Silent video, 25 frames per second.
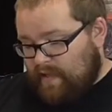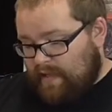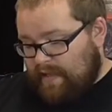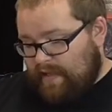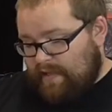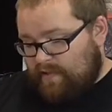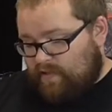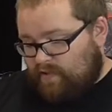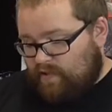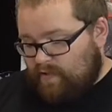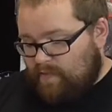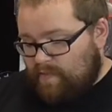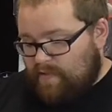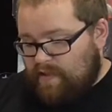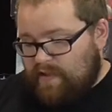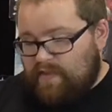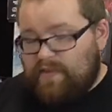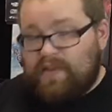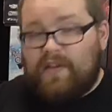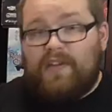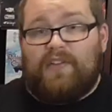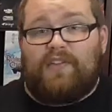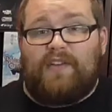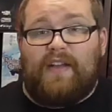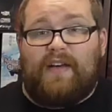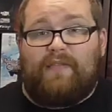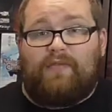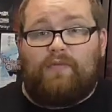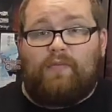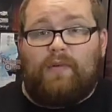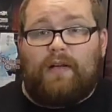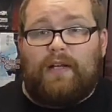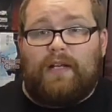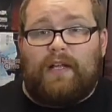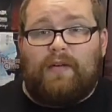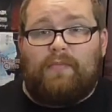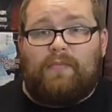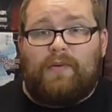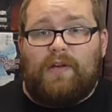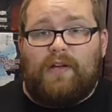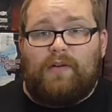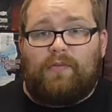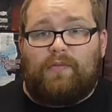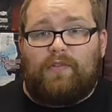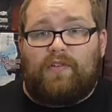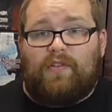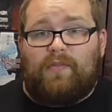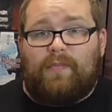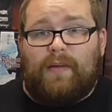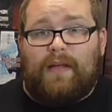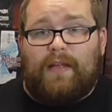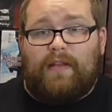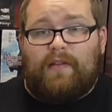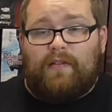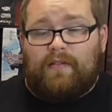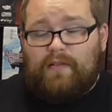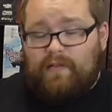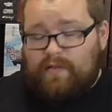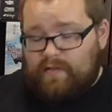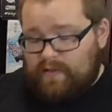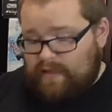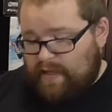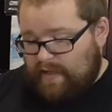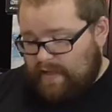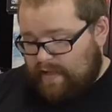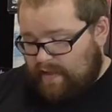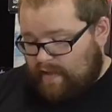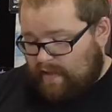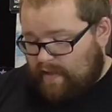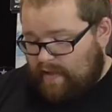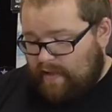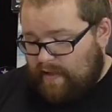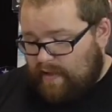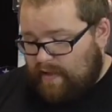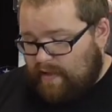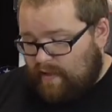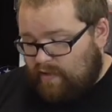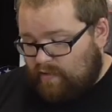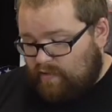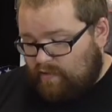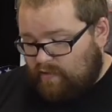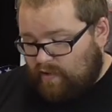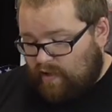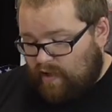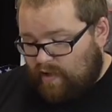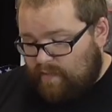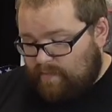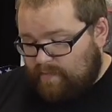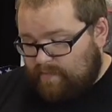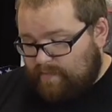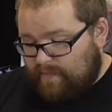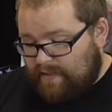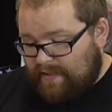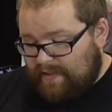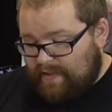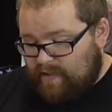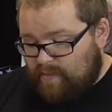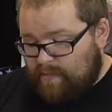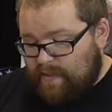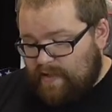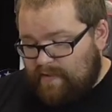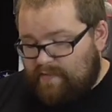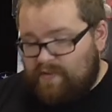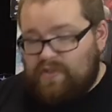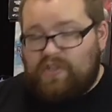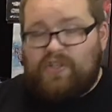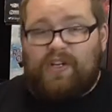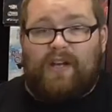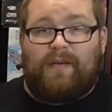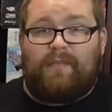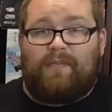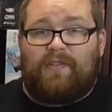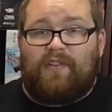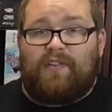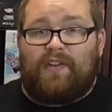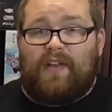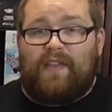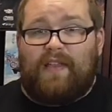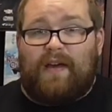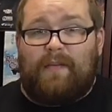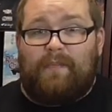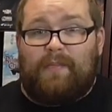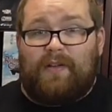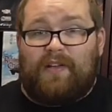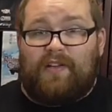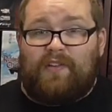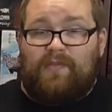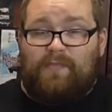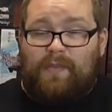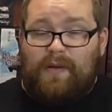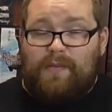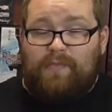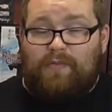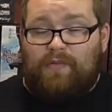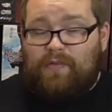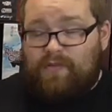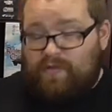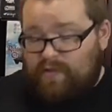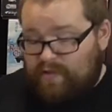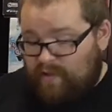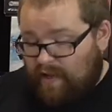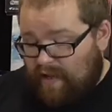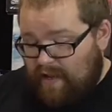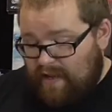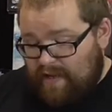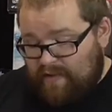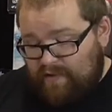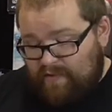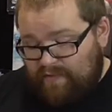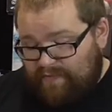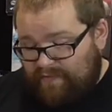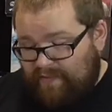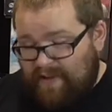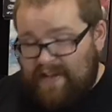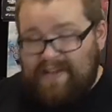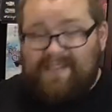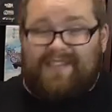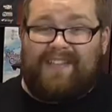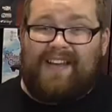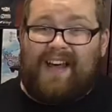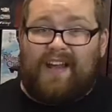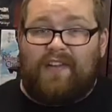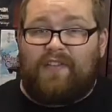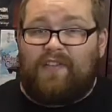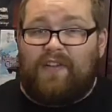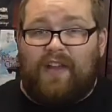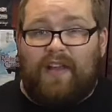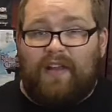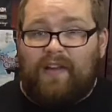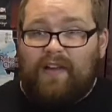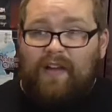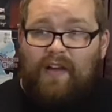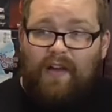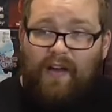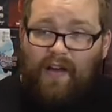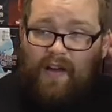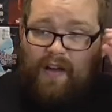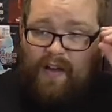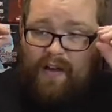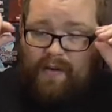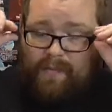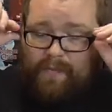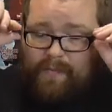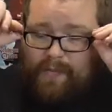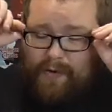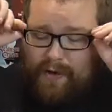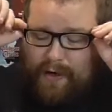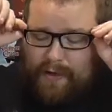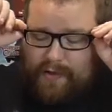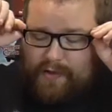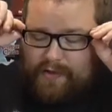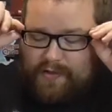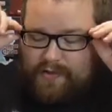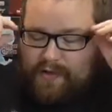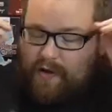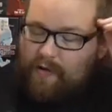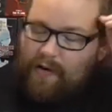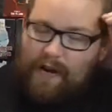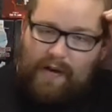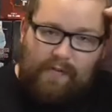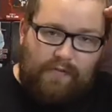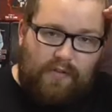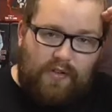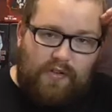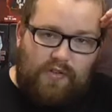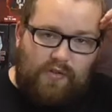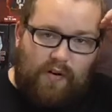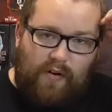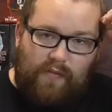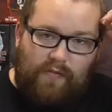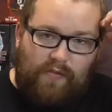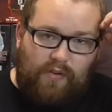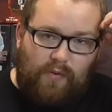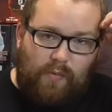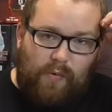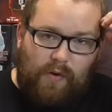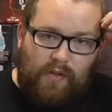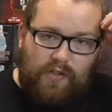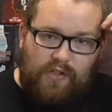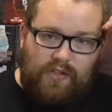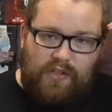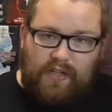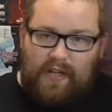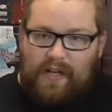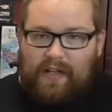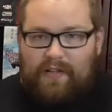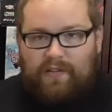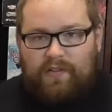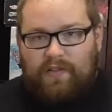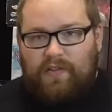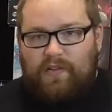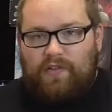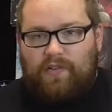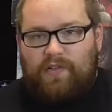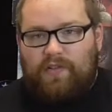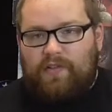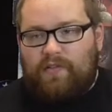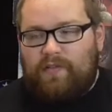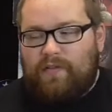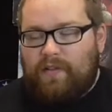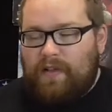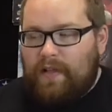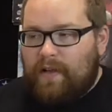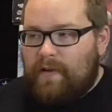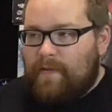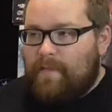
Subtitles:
It's something that has never really appealed to me. And I'm a little bit of ashamed to say that, because people say it's fantastic, but I just don't have the drive to watch it. It doesn't